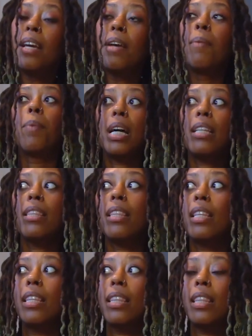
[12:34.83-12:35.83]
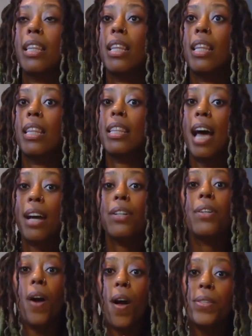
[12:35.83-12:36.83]
but that
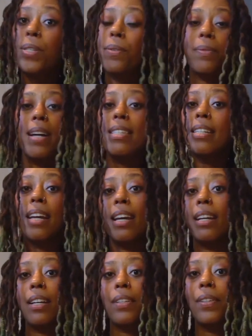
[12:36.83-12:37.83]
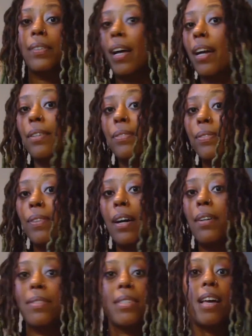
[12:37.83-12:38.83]
could also resonate in your life
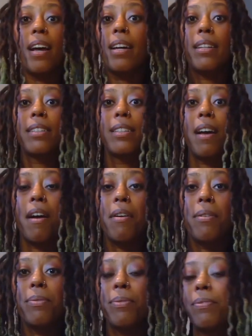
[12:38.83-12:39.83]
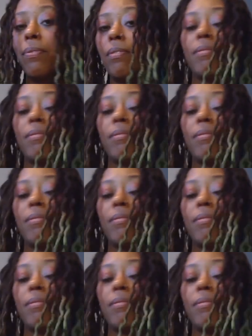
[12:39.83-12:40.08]
outside of